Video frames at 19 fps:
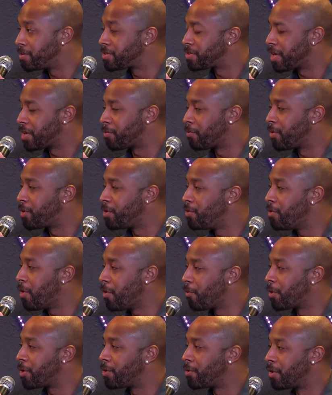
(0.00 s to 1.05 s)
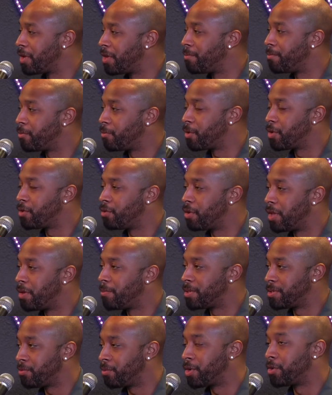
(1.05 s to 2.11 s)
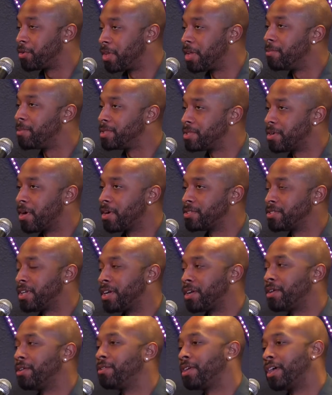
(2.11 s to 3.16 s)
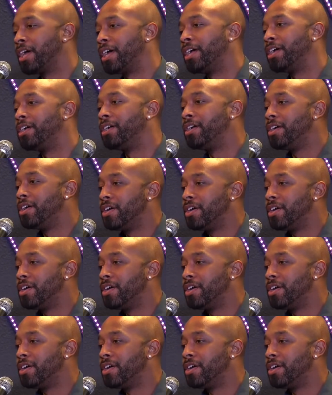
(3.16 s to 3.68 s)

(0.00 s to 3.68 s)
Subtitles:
It's like where where your limits are. It's like, okay,